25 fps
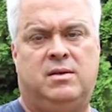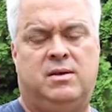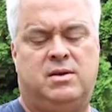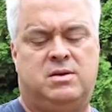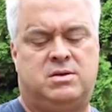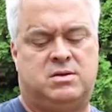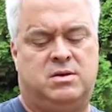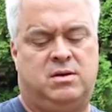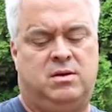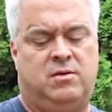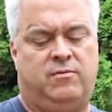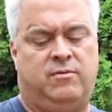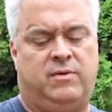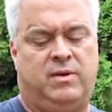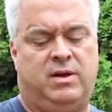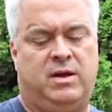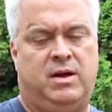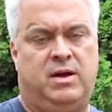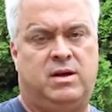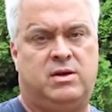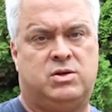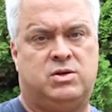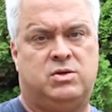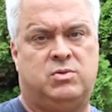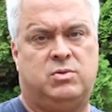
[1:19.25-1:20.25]
a slow
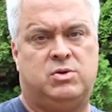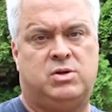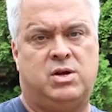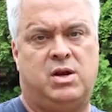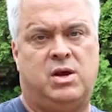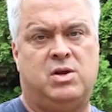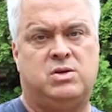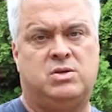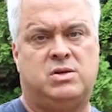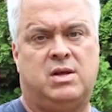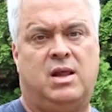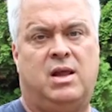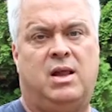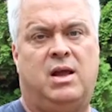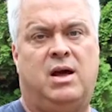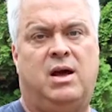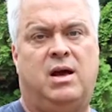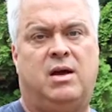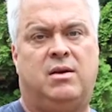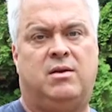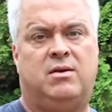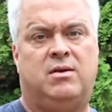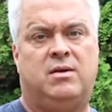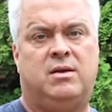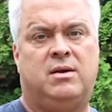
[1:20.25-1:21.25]
flash which I use a
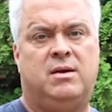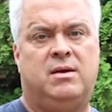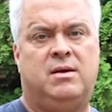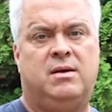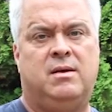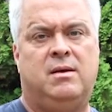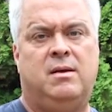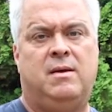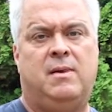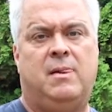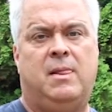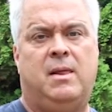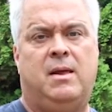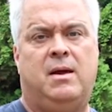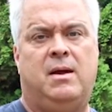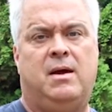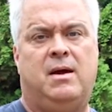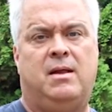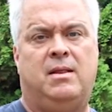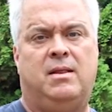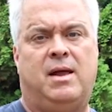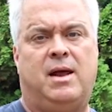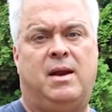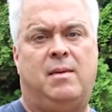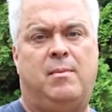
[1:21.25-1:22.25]
lot
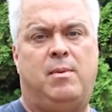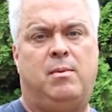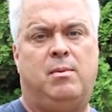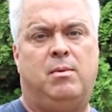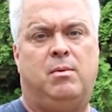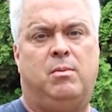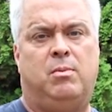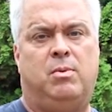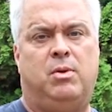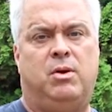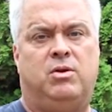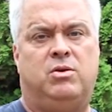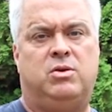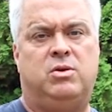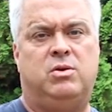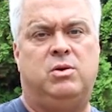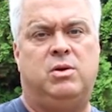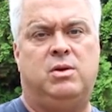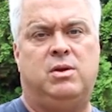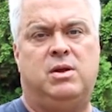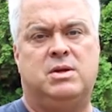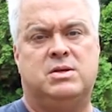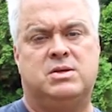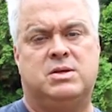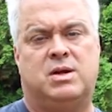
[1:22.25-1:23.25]
a lot of people will put
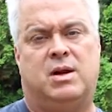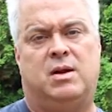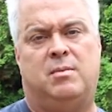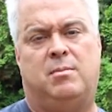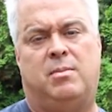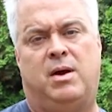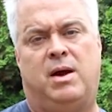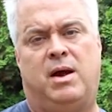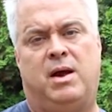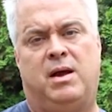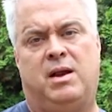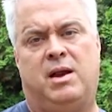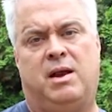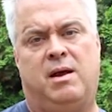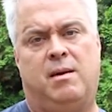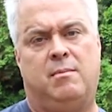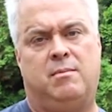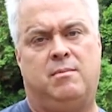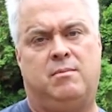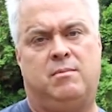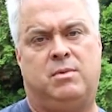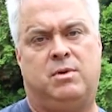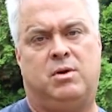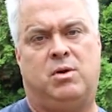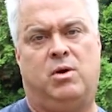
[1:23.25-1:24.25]
two of these on a bike and have
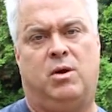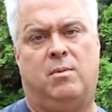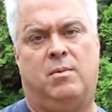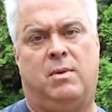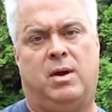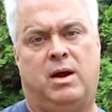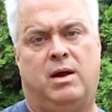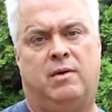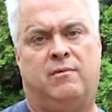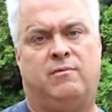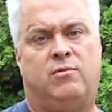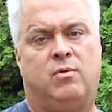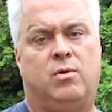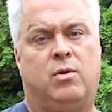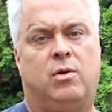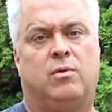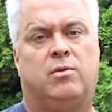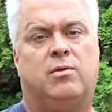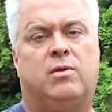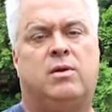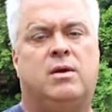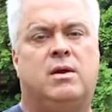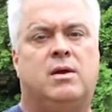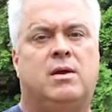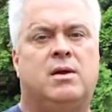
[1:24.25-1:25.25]
them going back and
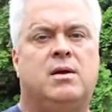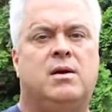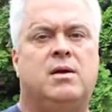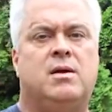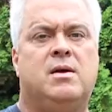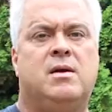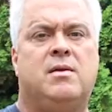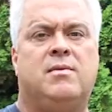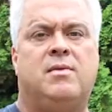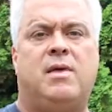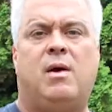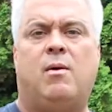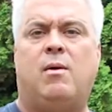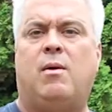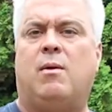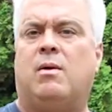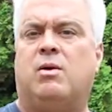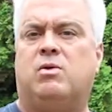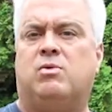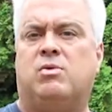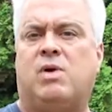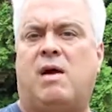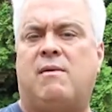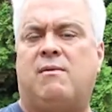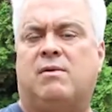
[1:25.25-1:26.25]
forth. That way when
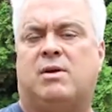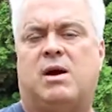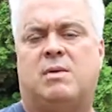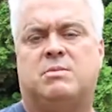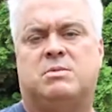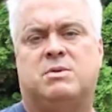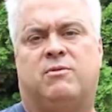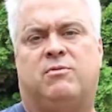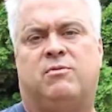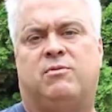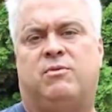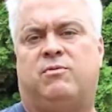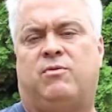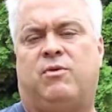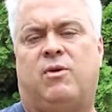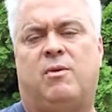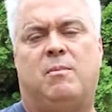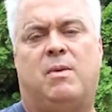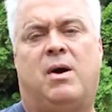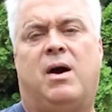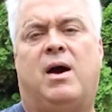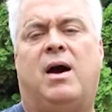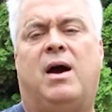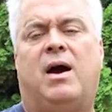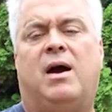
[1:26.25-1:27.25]
a driver comes up
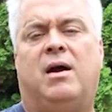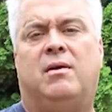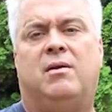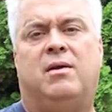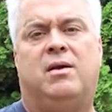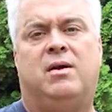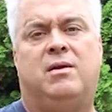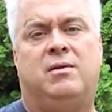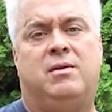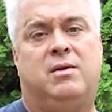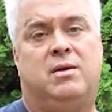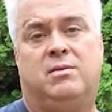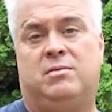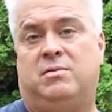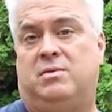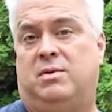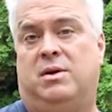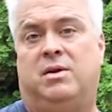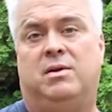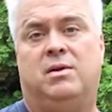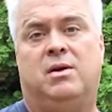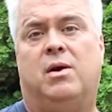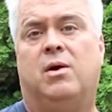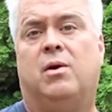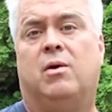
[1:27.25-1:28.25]
from behind, they'll,
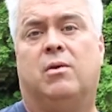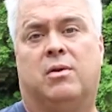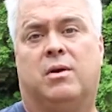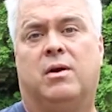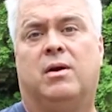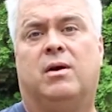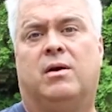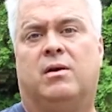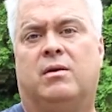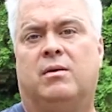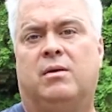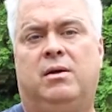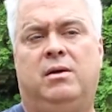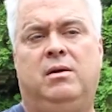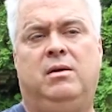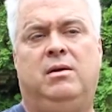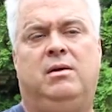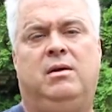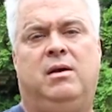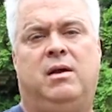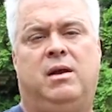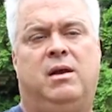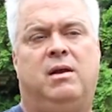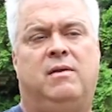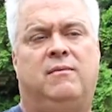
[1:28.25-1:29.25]
they'll know you're there.
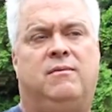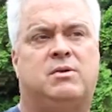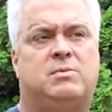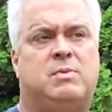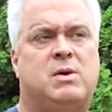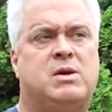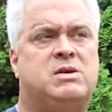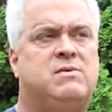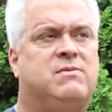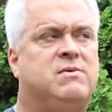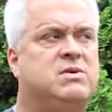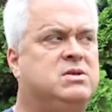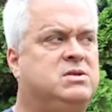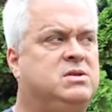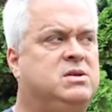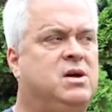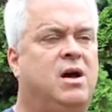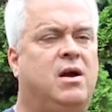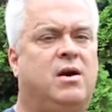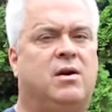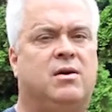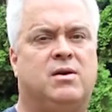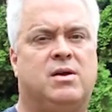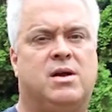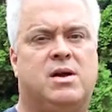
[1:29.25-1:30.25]
And if, especially if it's
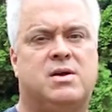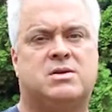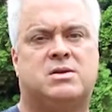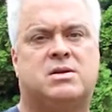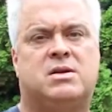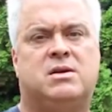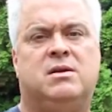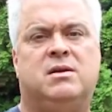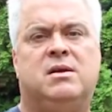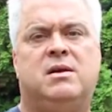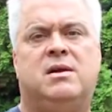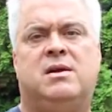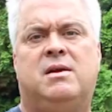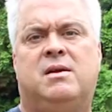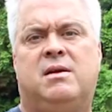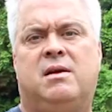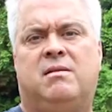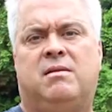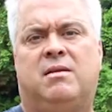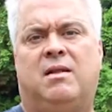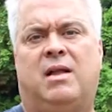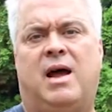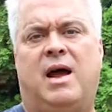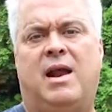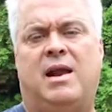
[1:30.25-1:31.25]
dawn or dusk,
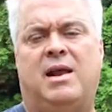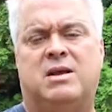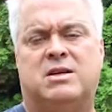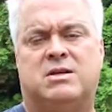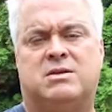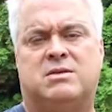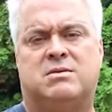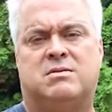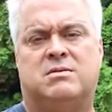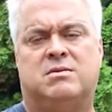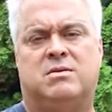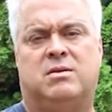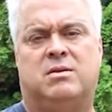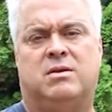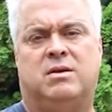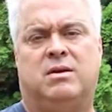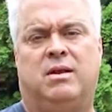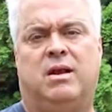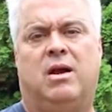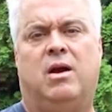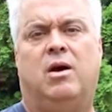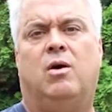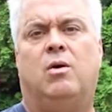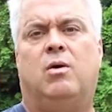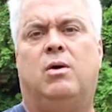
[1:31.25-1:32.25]
lighting's
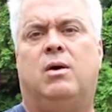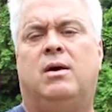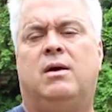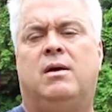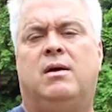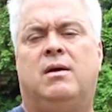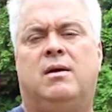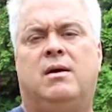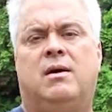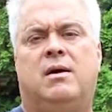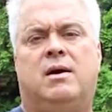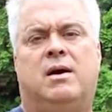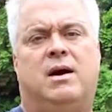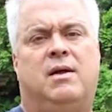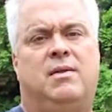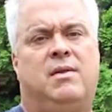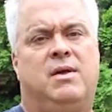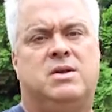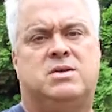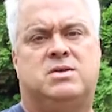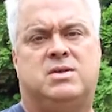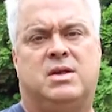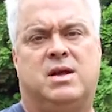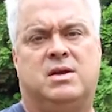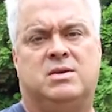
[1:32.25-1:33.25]
low, uh,
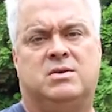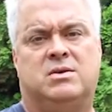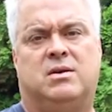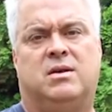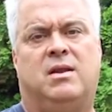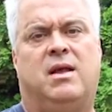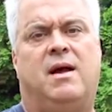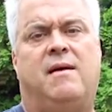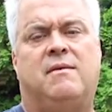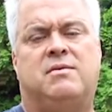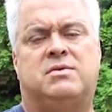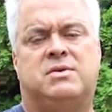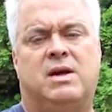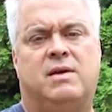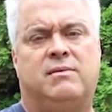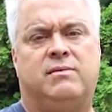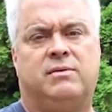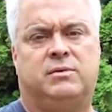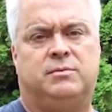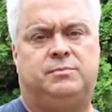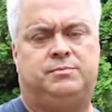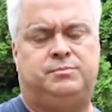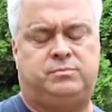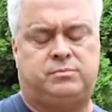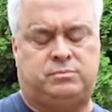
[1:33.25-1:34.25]
these things are a
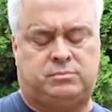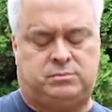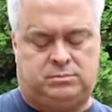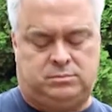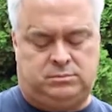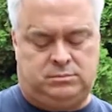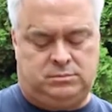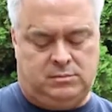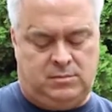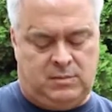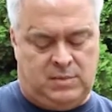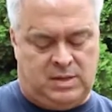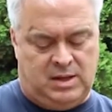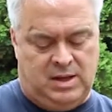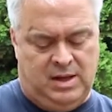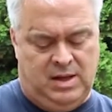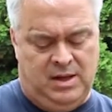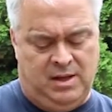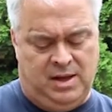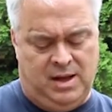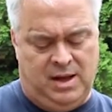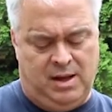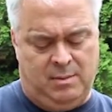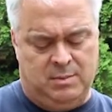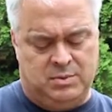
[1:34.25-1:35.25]
lifesaver.
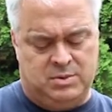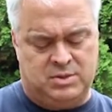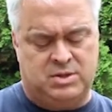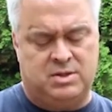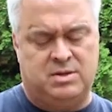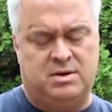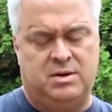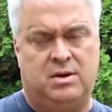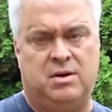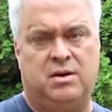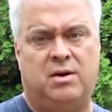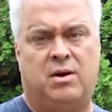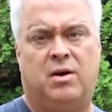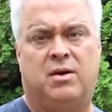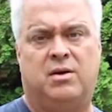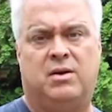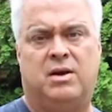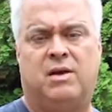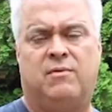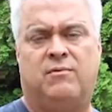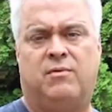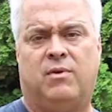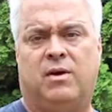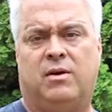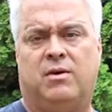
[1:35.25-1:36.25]
Headlamps are
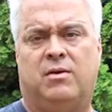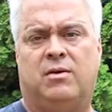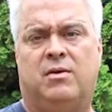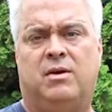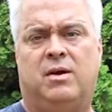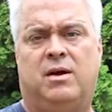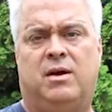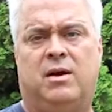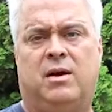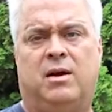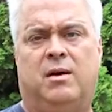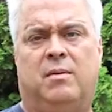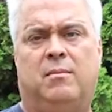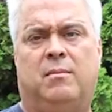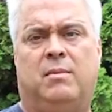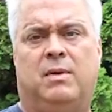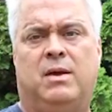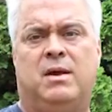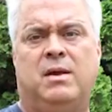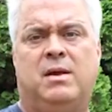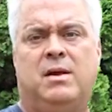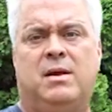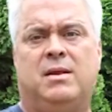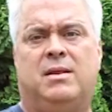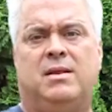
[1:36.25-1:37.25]
different. Um,
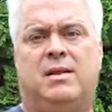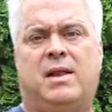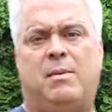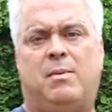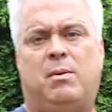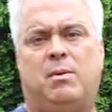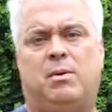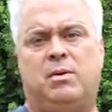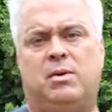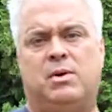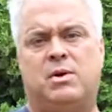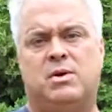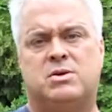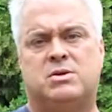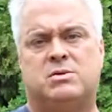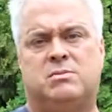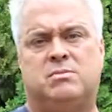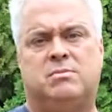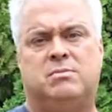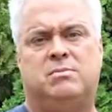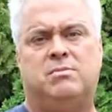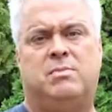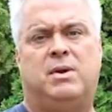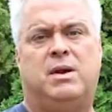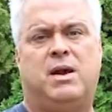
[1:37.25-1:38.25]
a lot of people use
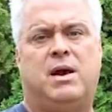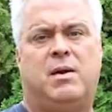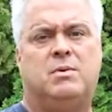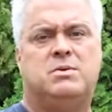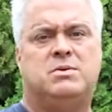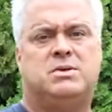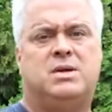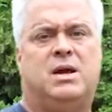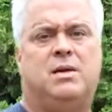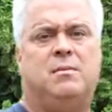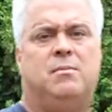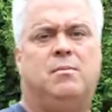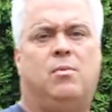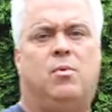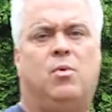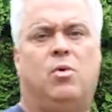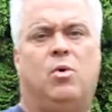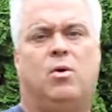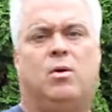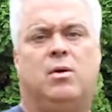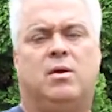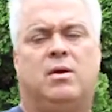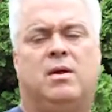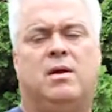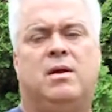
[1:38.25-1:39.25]
them, but I would say
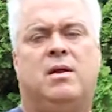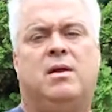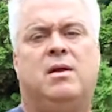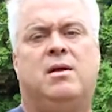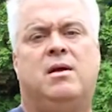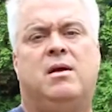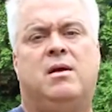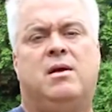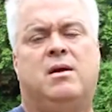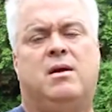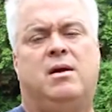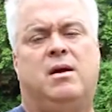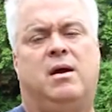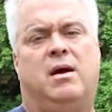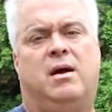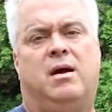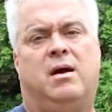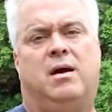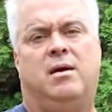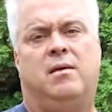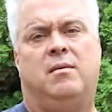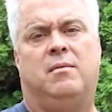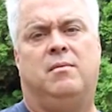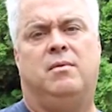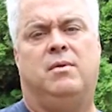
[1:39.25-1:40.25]
more
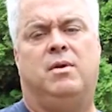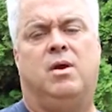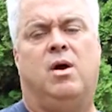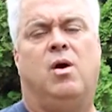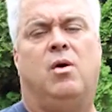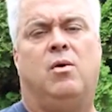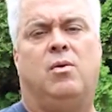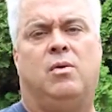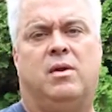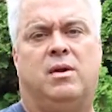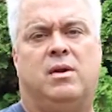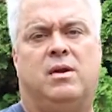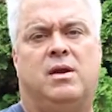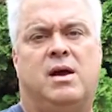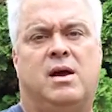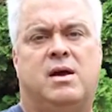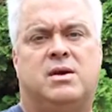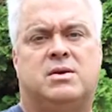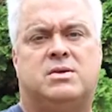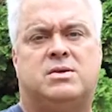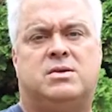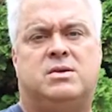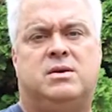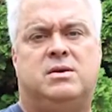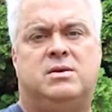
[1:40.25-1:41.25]
uh, no than
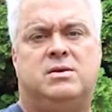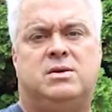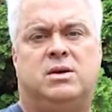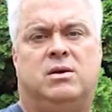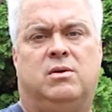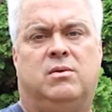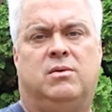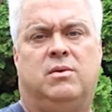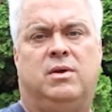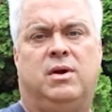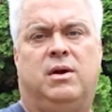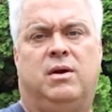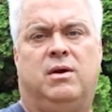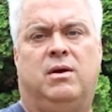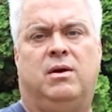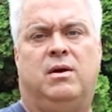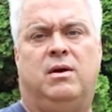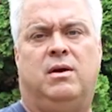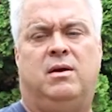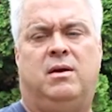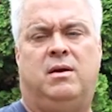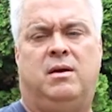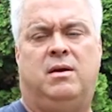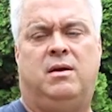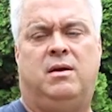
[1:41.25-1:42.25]
yes. So they're,